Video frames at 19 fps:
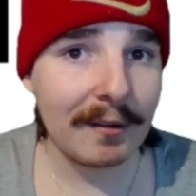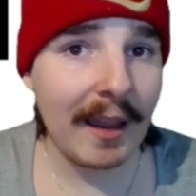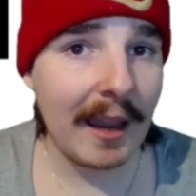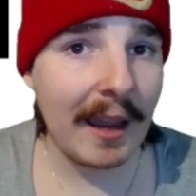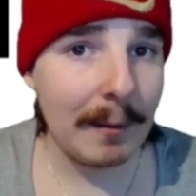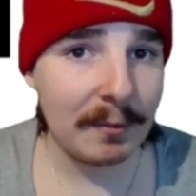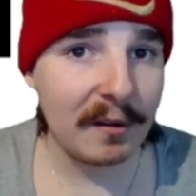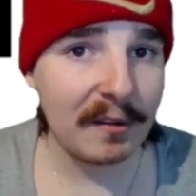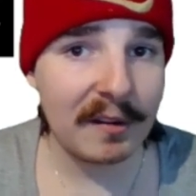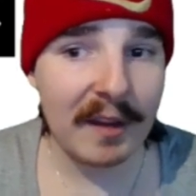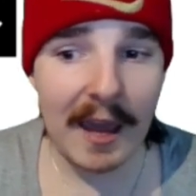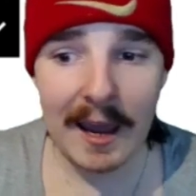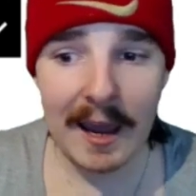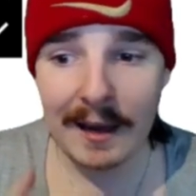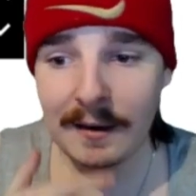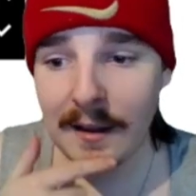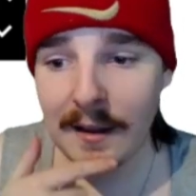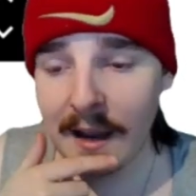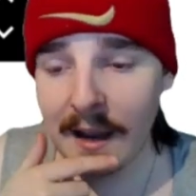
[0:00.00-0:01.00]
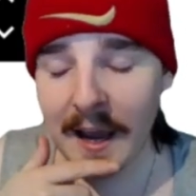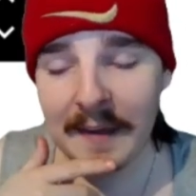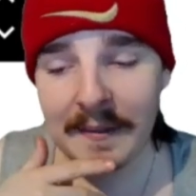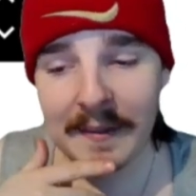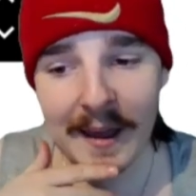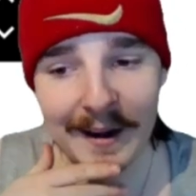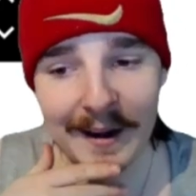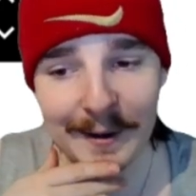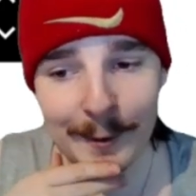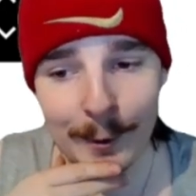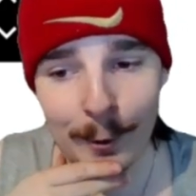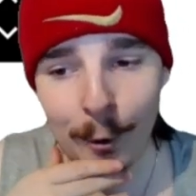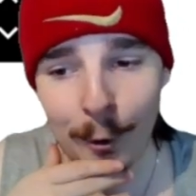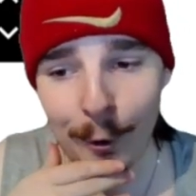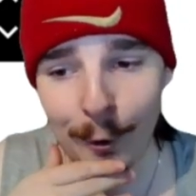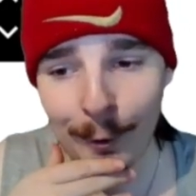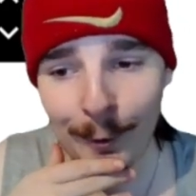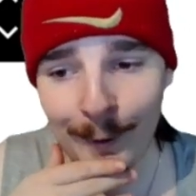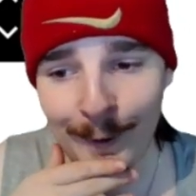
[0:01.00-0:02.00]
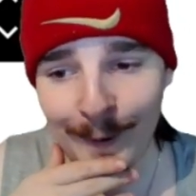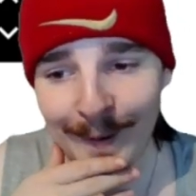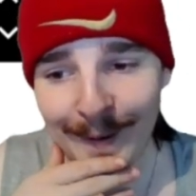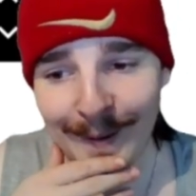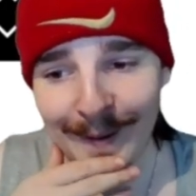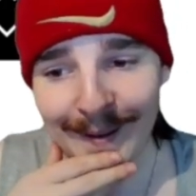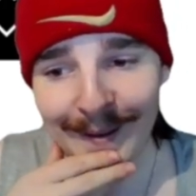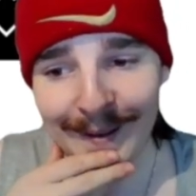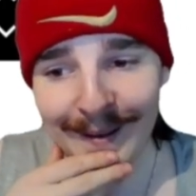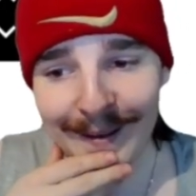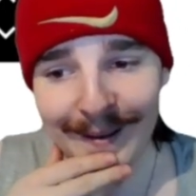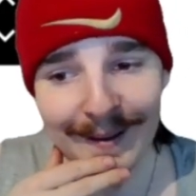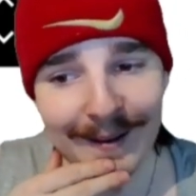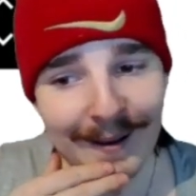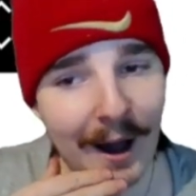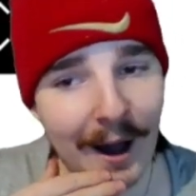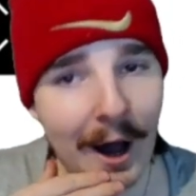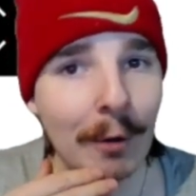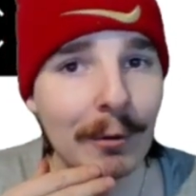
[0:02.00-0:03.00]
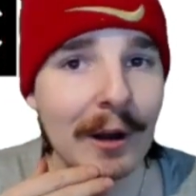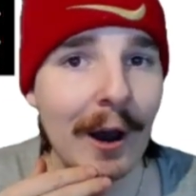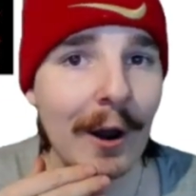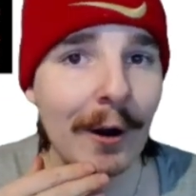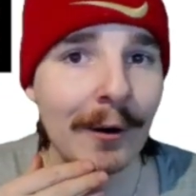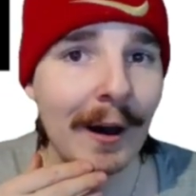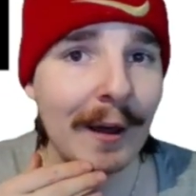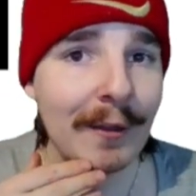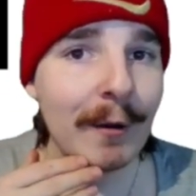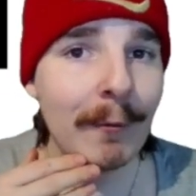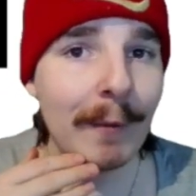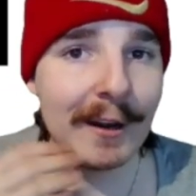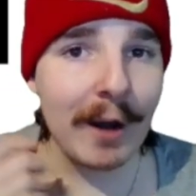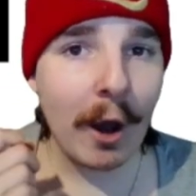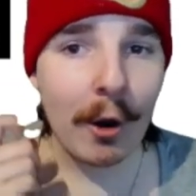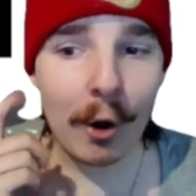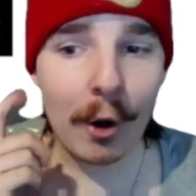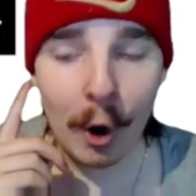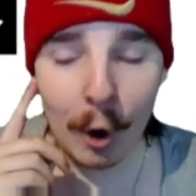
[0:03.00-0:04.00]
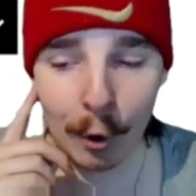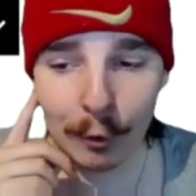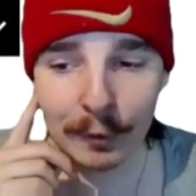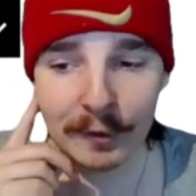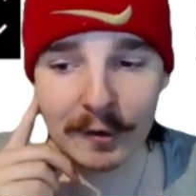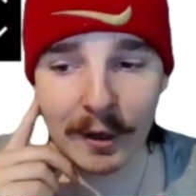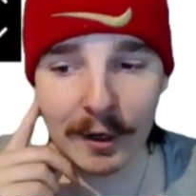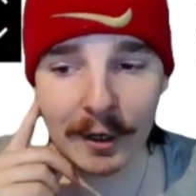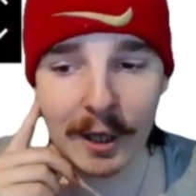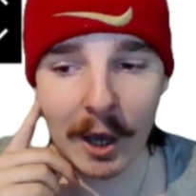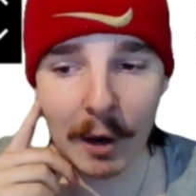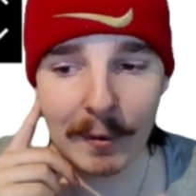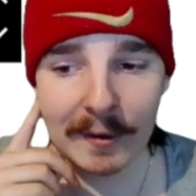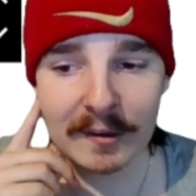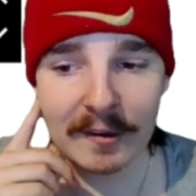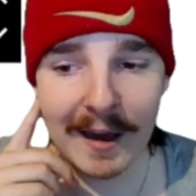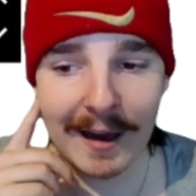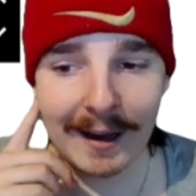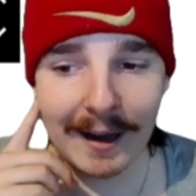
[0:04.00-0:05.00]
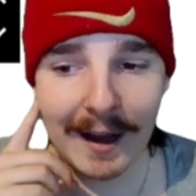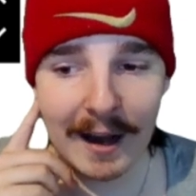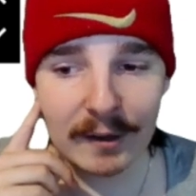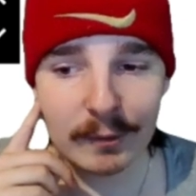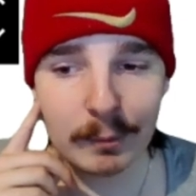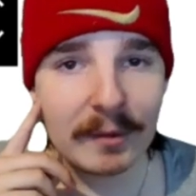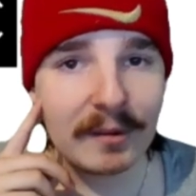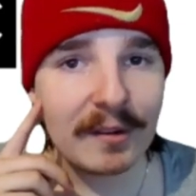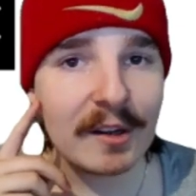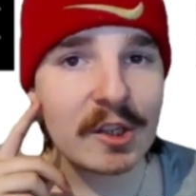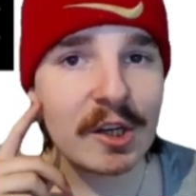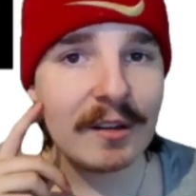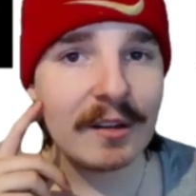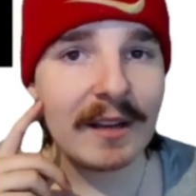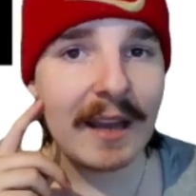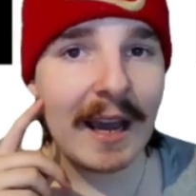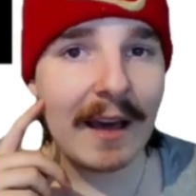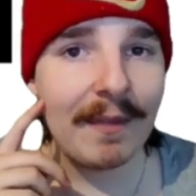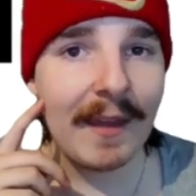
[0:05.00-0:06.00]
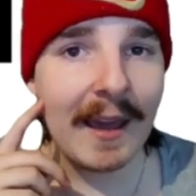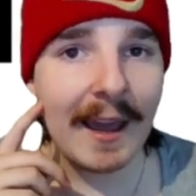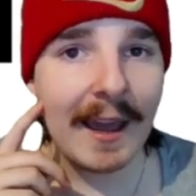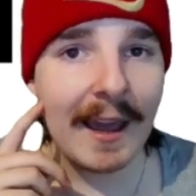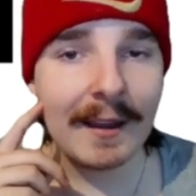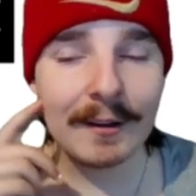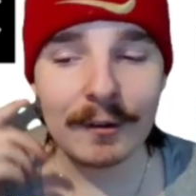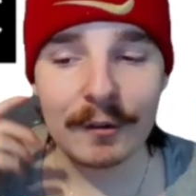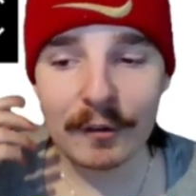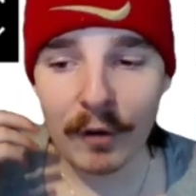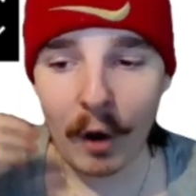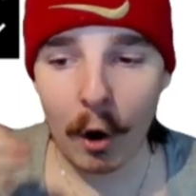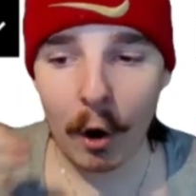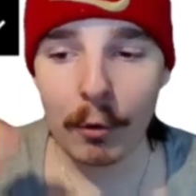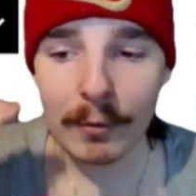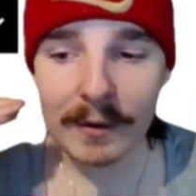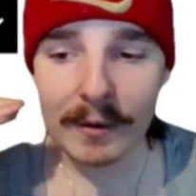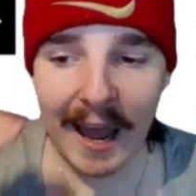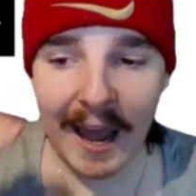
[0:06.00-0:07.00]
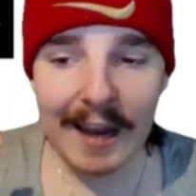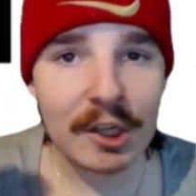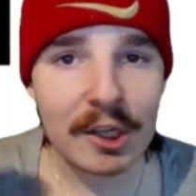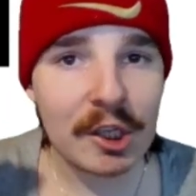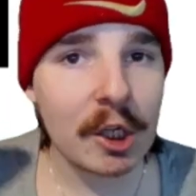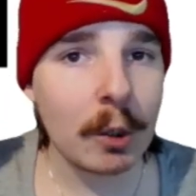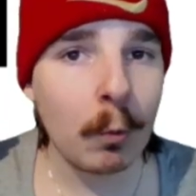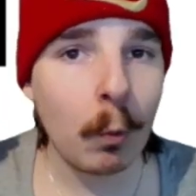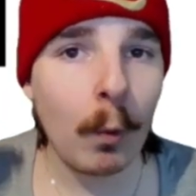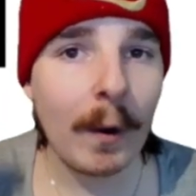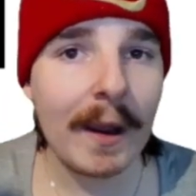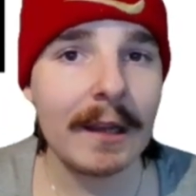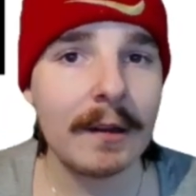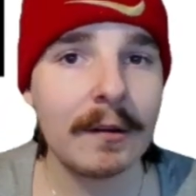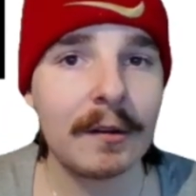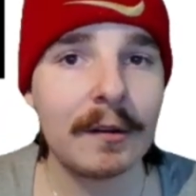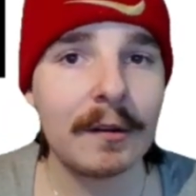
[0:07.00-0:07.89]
Teams are scared. And then, oh no, I think we know who's going to go into that last position down there. Donation wins.